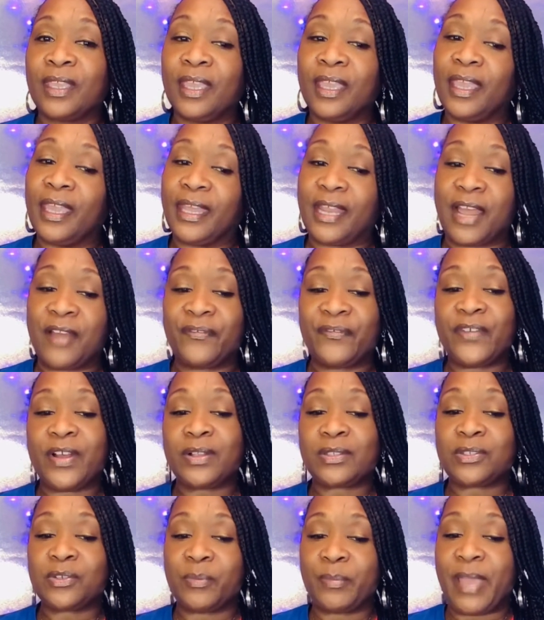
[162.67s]
And I
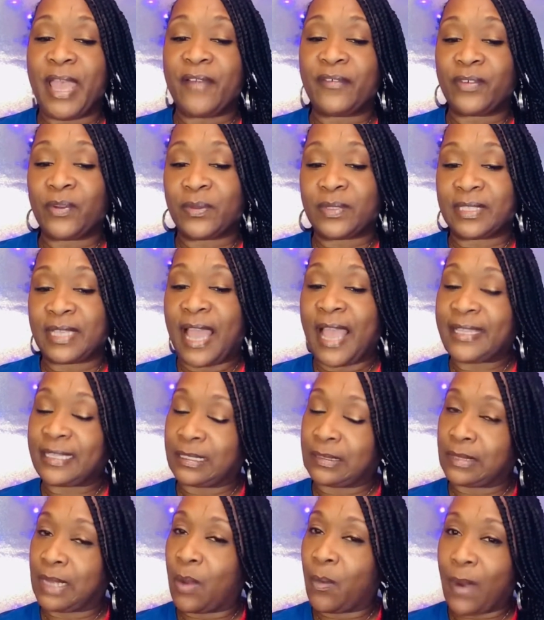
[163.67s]
felt so bad for those guys,
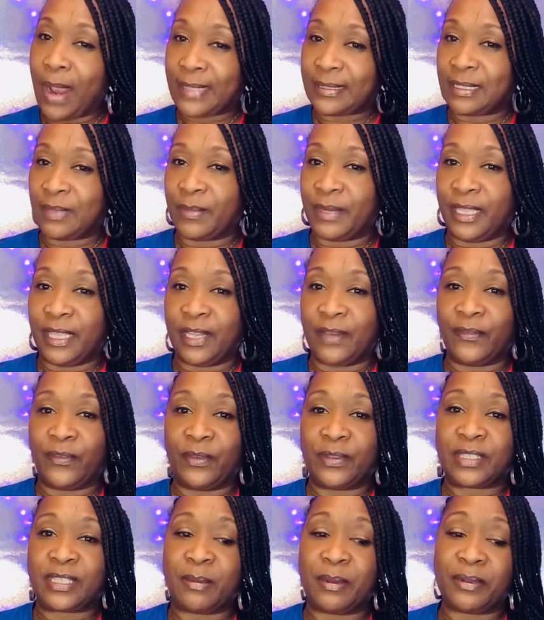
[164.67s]
because when I watched some of the
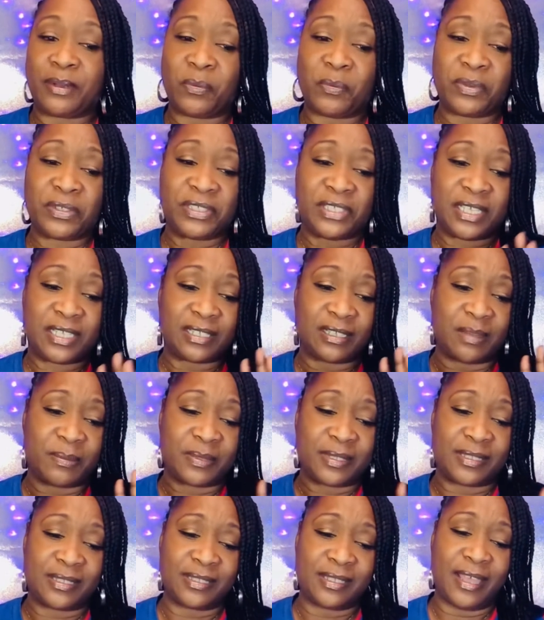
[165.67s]
interviews, some of them were just
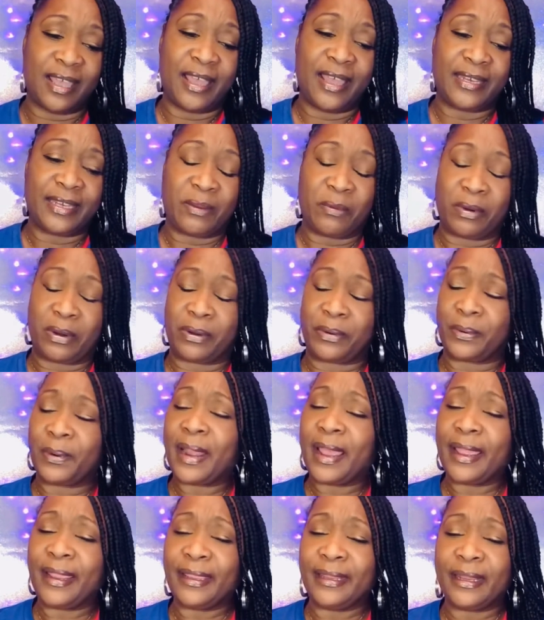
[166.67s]
upset. They were
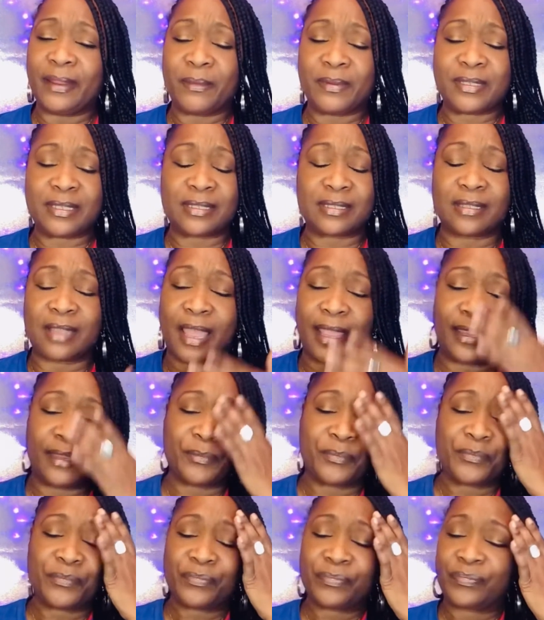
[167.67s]
crying. They were just
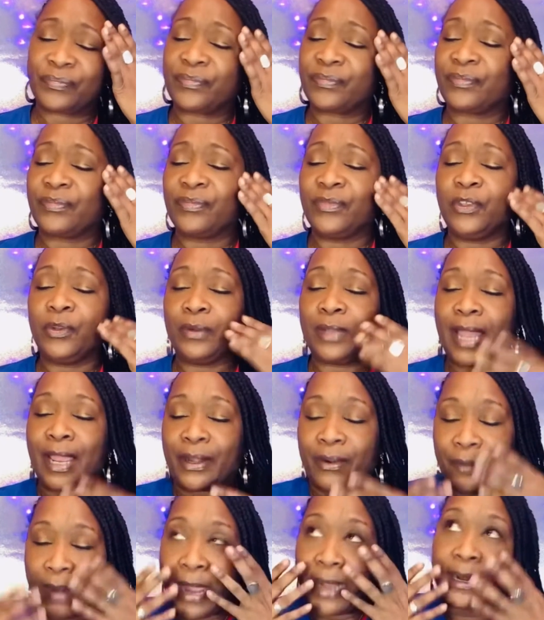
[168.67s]
like, you know,
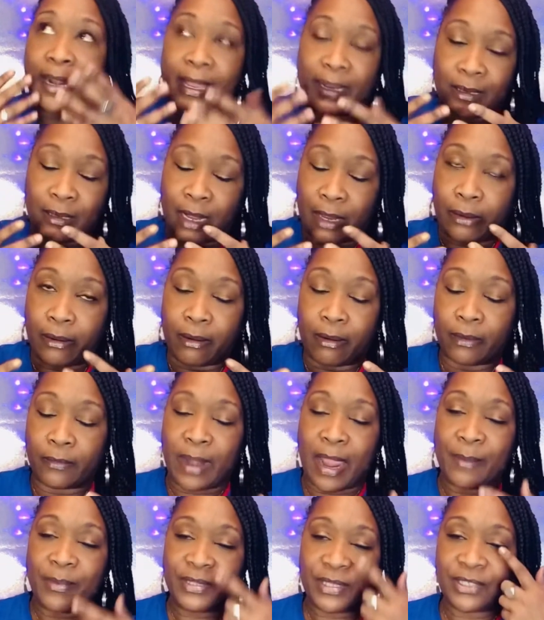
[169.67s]
not crying like a girl
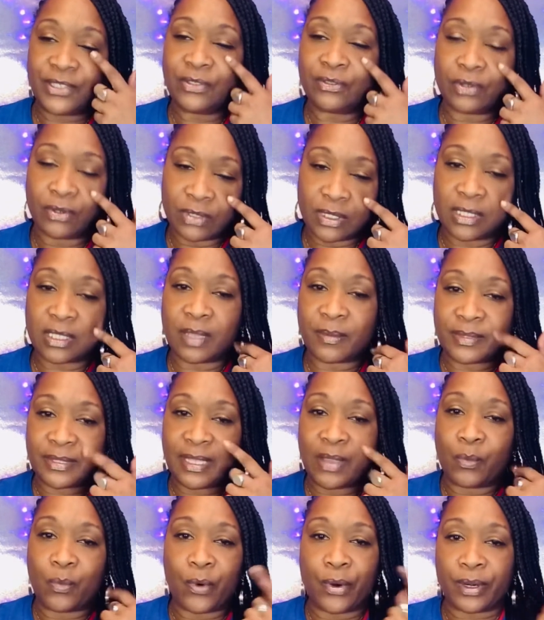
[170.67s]
cry, but just, you know, just
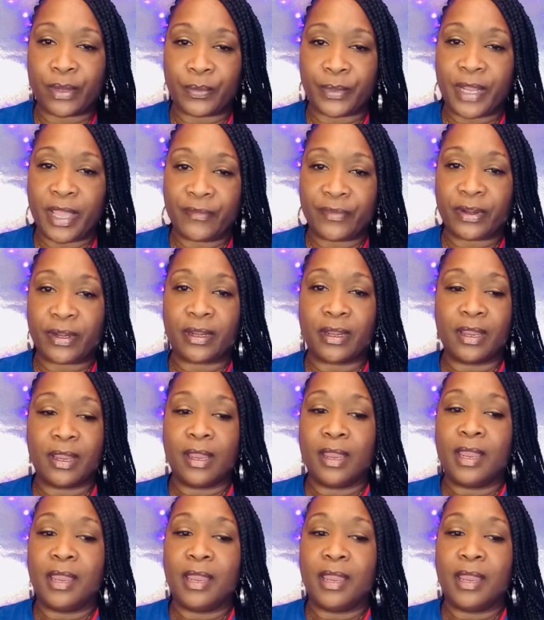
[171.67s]
upset ward or whatever.